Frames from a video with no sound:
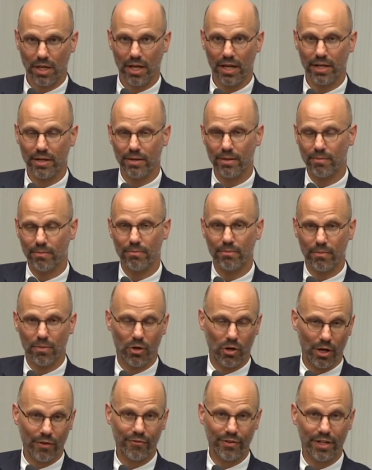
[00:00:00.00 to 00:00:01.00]
and
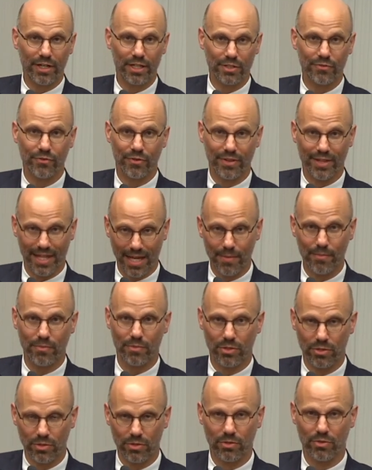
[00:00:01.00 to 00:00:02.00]
often it's for them
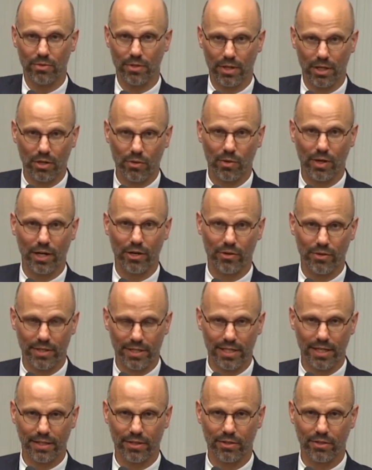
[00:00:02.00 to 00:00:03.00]
to acquire the
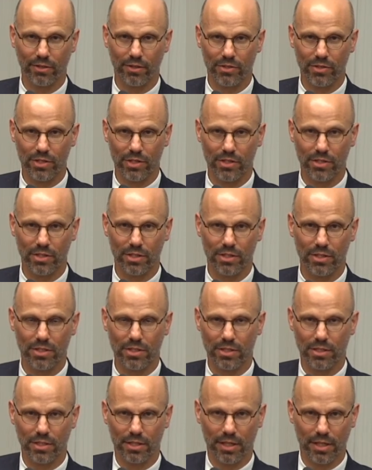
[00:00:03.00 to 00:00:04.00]
technical
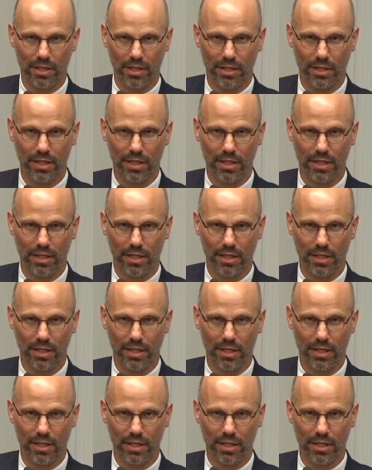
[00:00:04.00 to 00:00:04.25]
assistance uh,